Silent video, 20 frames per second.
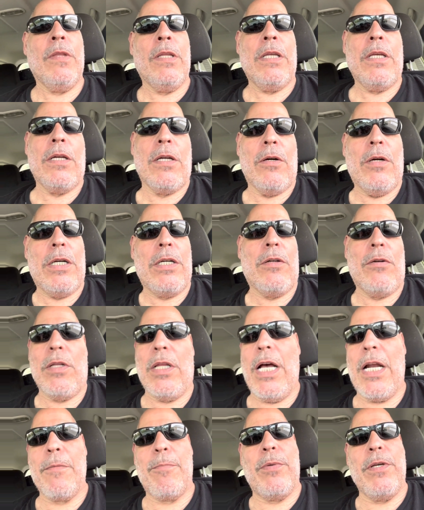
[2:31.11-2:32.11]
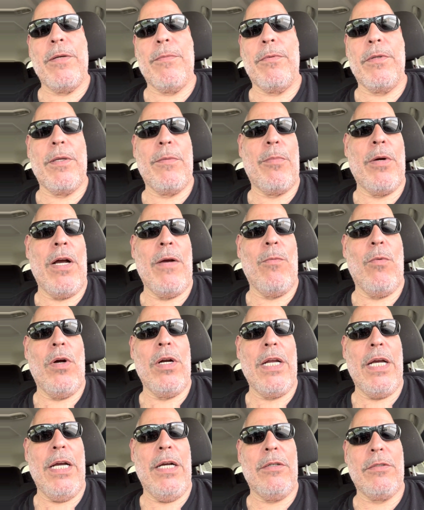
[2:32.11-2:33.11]
You know, I know a lot of people, they buy one
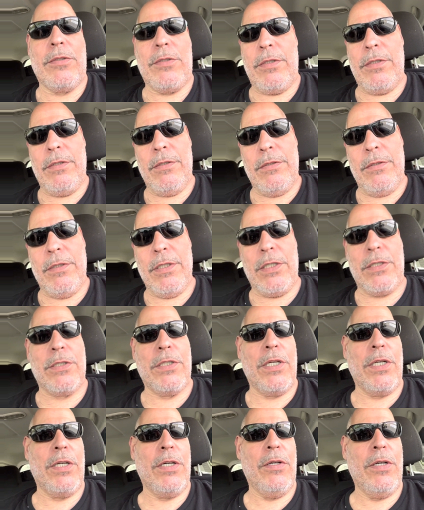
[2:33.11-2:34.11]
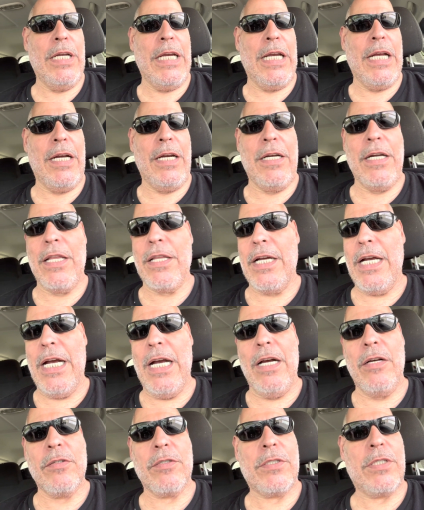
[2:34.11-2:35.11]
house, next thing you know, they got another
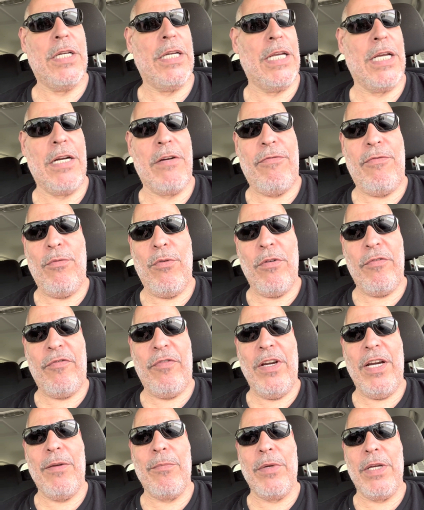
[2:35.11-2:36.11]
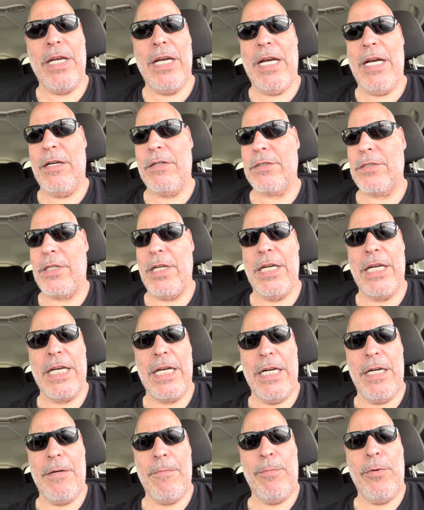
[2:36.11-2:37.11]
house, then they got a four family house, then they
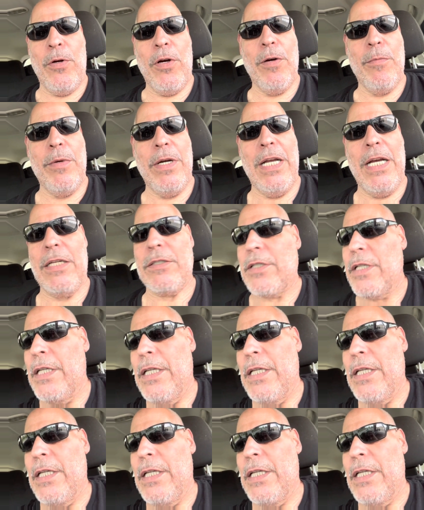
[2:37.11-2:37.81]
got an apartment house.